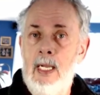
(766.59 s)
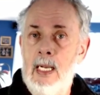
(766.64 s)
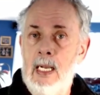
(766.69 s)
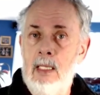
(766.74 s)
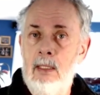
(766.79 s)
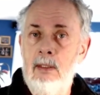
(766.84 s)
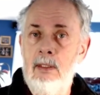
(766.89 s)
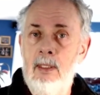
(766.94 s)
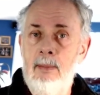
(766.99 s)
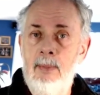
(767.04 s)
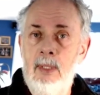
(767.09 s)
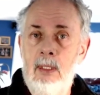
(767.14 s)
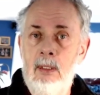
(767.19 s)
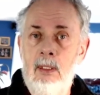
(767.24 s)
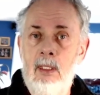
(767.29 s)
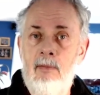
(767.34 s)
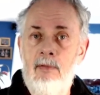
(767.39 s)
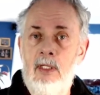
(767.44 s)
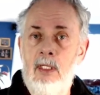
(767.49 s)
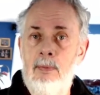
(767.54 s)
out in the middle
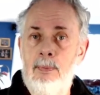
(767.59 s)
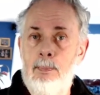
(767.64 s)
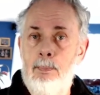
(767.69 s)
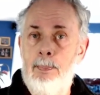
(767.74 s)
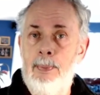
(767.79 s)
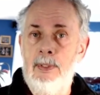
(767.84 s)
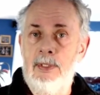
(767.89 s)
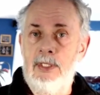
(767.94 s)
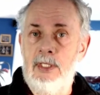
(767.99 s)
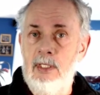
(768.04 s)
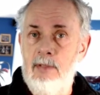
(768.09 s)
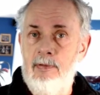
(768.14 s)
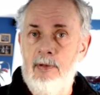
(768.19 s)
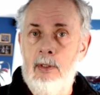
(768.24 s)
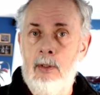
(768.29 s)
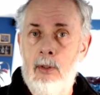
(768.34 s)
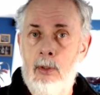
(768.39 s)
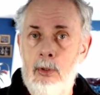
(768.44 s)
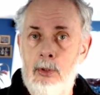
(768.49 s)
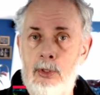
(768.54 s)
of the Pacific
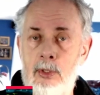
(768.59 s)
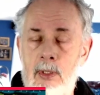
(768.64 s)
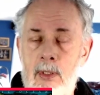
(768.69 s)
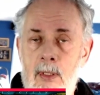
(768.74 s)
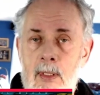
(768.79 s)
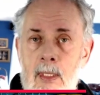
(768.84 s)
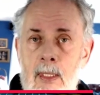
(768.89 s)
Ocean,